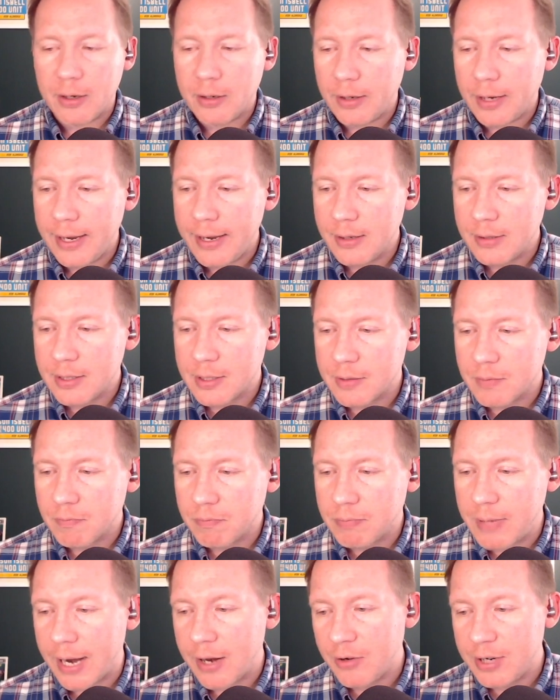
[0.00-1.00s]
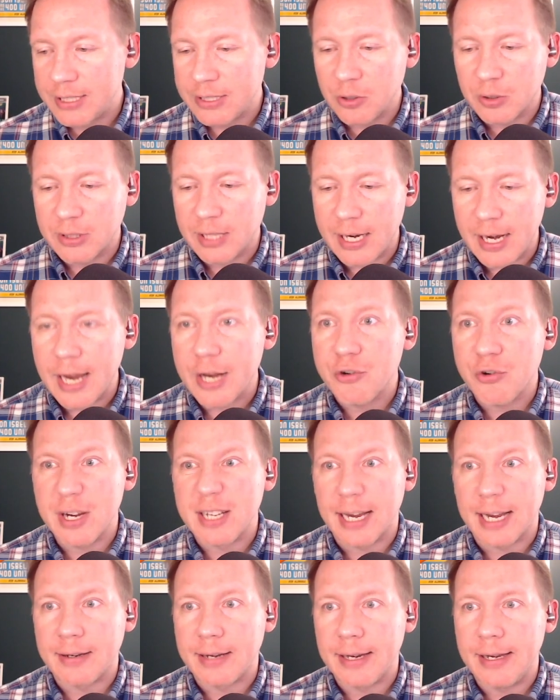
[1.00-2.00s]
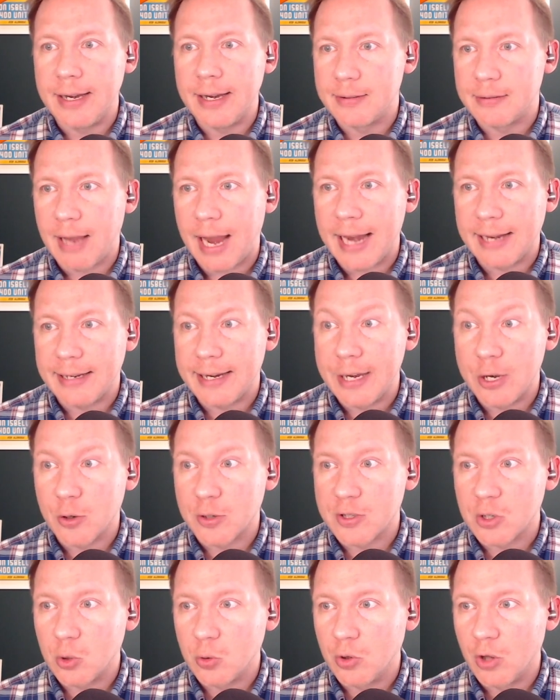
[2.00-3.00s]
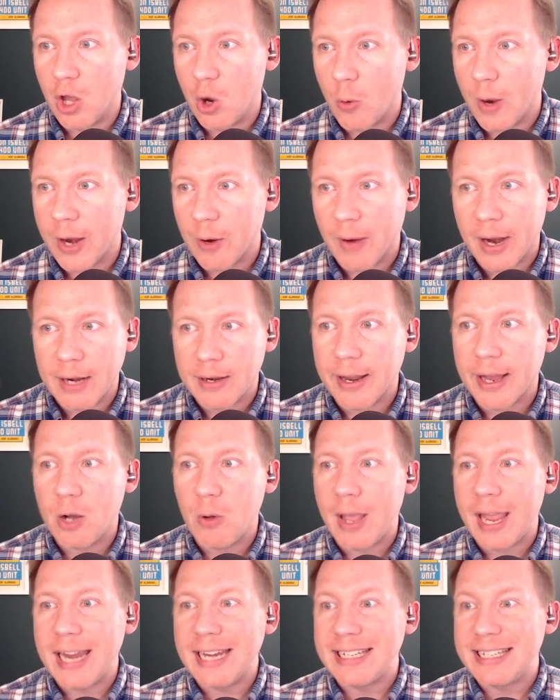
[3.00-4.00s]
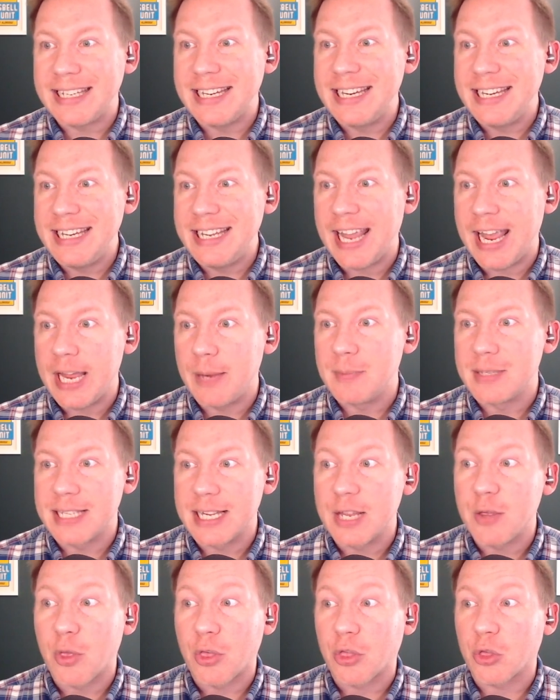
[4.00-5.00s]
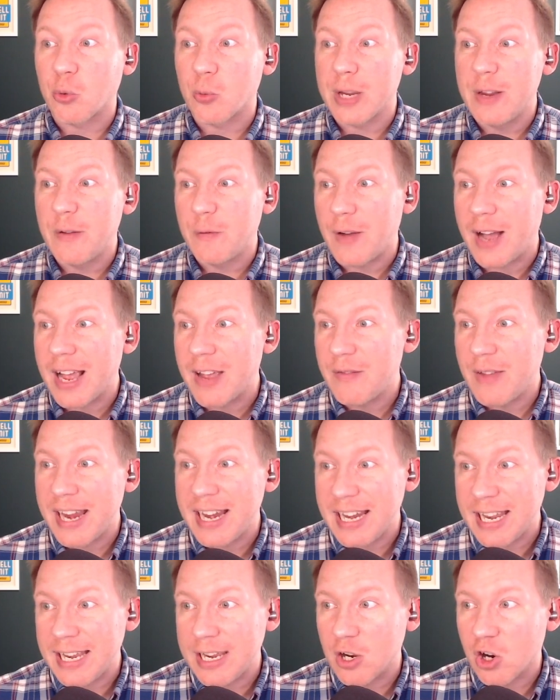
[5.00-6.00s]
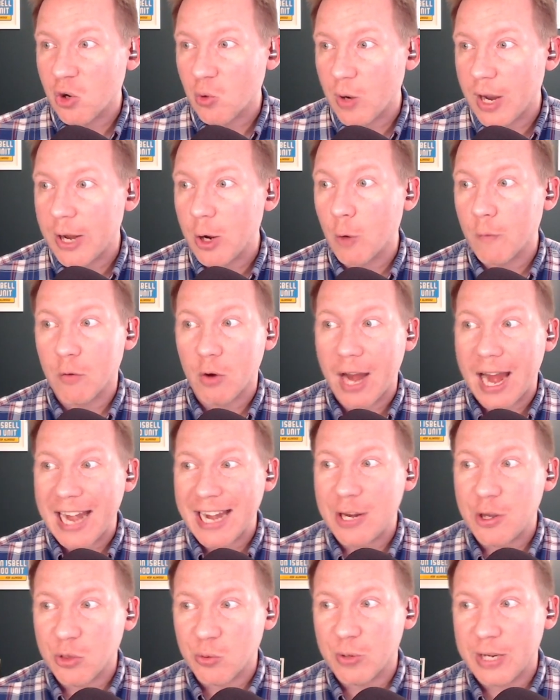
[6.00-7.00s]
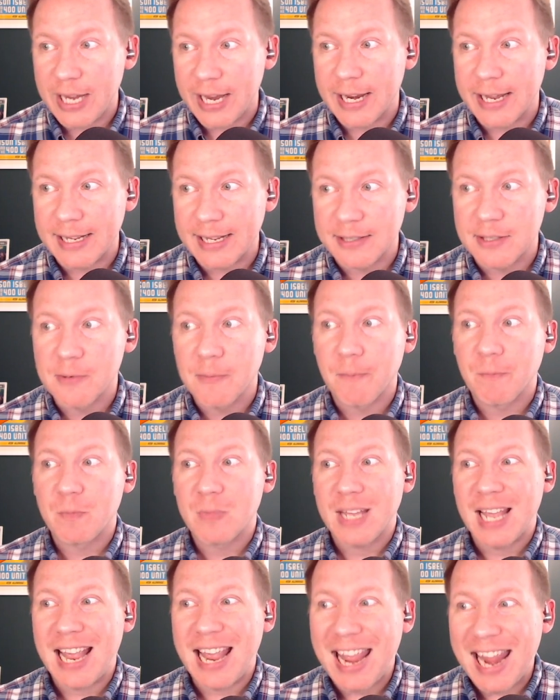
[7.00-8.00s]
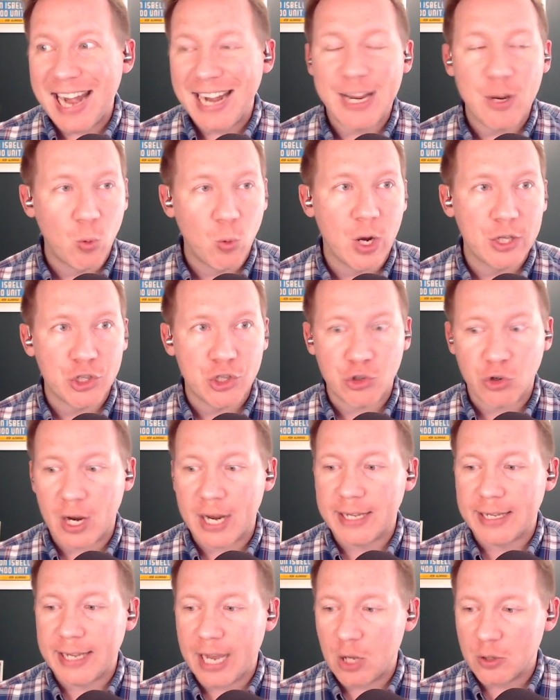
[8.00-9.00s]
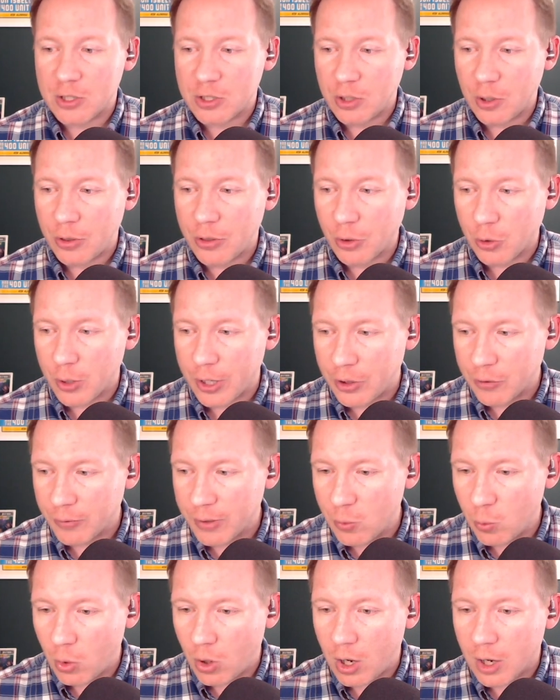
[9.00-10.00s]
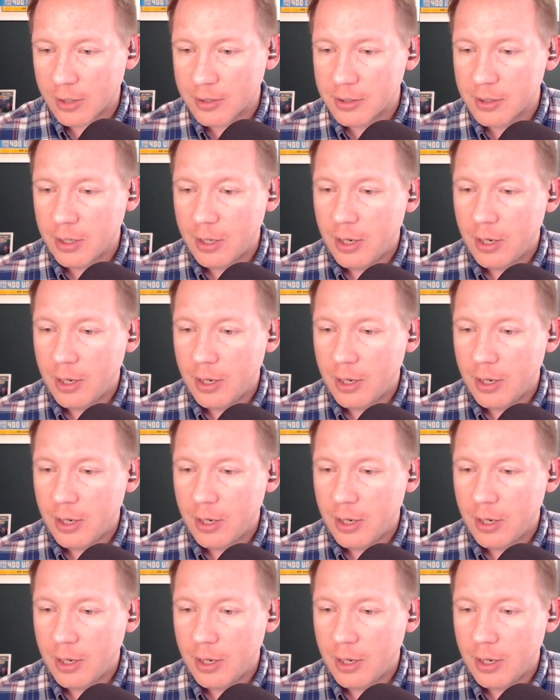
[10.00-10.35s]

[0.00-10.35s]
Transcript: He is technically still a teenager. He's 18 years old in low A right now. 18 games in, 3.58 ERA over 83 innings, 81 strikeouts to 33 walks.